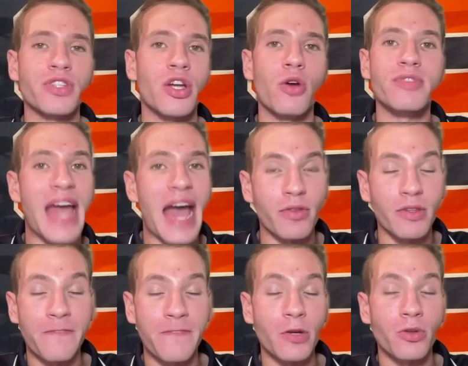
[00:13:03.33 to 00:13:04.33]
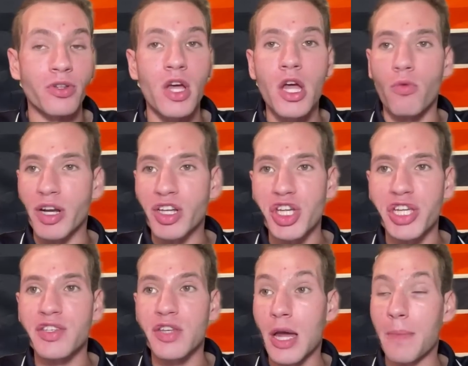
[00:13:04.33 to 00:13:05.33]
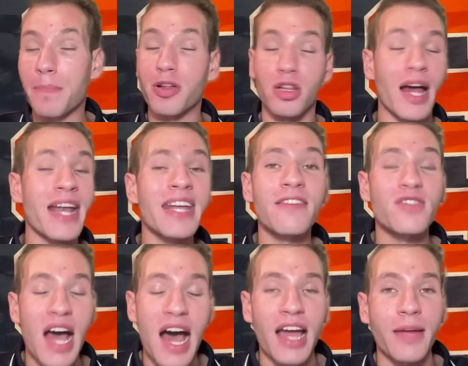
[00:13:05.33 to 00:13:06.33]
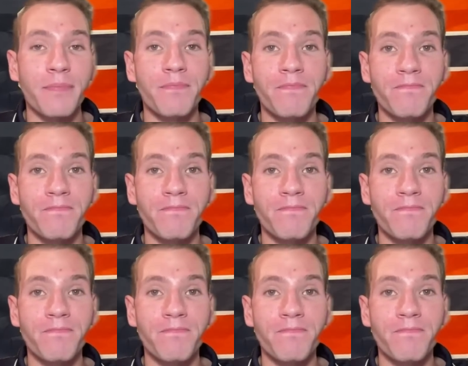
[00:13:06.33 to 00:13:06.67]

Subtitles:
to go down the field, which is plenty of time